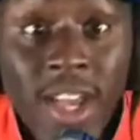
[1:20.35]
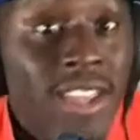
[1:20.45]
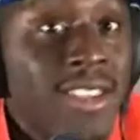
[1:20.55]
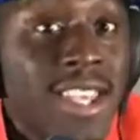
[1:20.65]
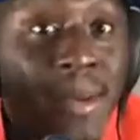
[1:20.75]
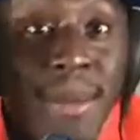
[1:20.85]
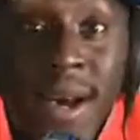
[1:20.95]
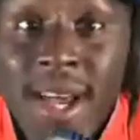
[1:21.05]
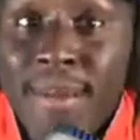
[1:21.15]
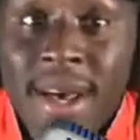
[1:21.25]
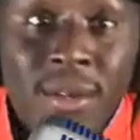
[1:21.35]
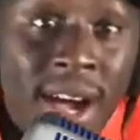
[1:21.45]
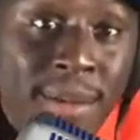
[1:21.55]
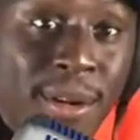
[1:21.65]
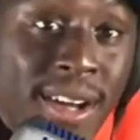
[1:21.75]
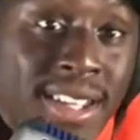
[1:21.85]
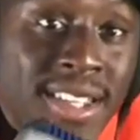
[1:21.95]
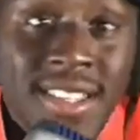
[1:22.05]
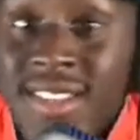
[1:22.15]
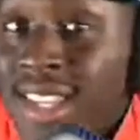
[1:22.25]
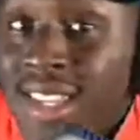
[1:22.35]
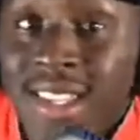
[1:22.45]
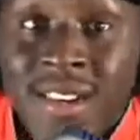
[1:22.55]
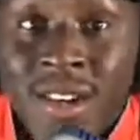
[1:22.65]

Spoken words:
And you get bought out by the white market because they,